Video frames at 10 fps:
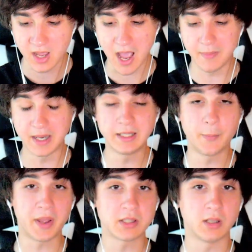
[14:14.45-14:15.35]
I mean, it
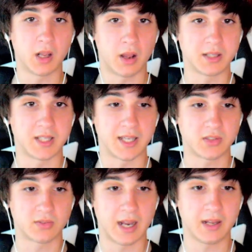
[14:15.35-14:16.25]
depends on the context,
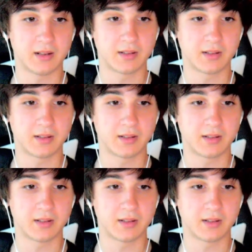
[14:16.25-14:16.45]
right?